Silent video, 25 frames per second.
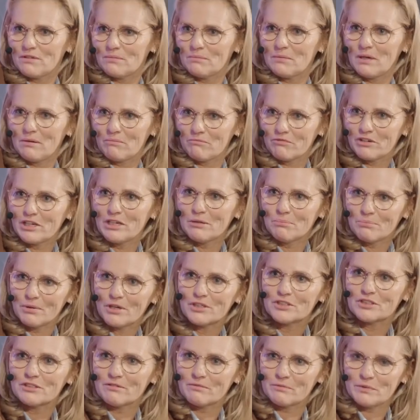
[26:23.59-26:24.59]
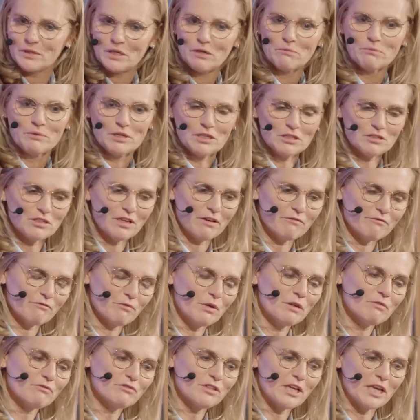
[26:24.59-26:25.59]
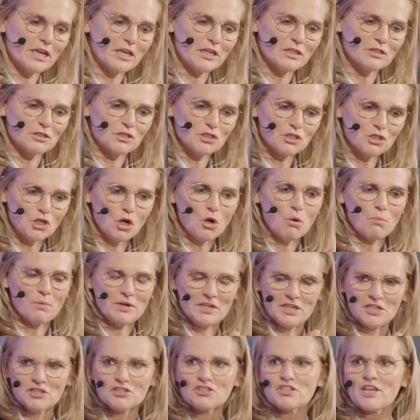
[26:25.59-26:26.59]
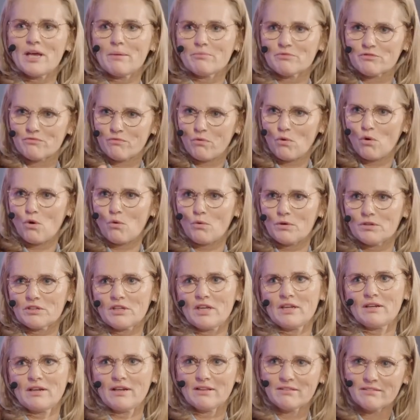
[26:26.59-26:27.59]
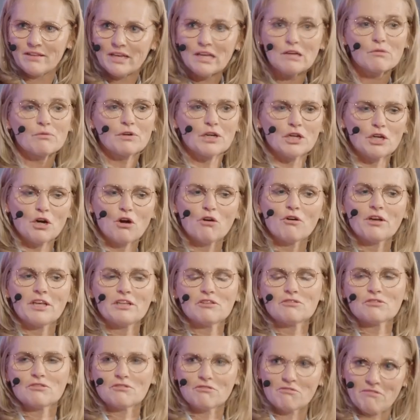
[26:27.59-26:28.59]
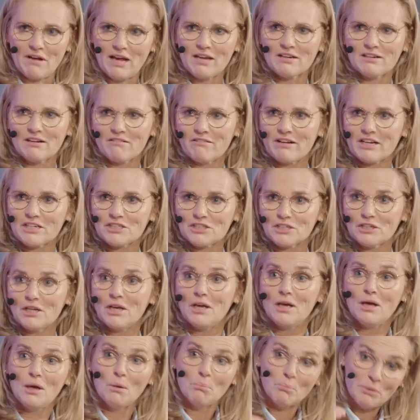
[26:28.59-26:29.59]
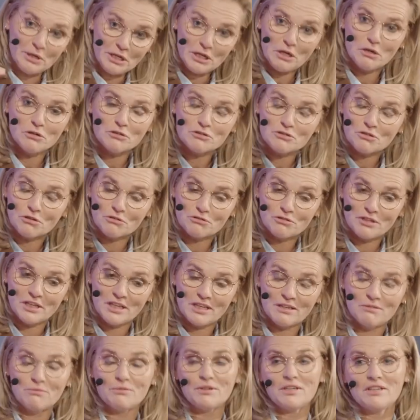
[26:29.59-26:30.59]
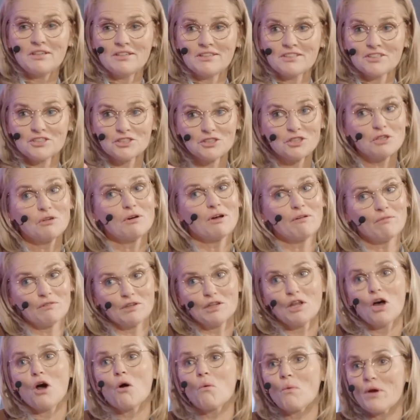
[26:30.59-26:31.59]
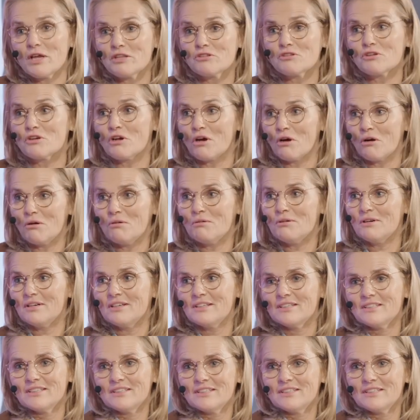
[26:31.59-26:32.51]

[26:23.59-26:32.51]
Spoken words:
I'm really positive because we've taken so many steps forward, and I think we're going into the right direction. But I also think we still have a long way to go.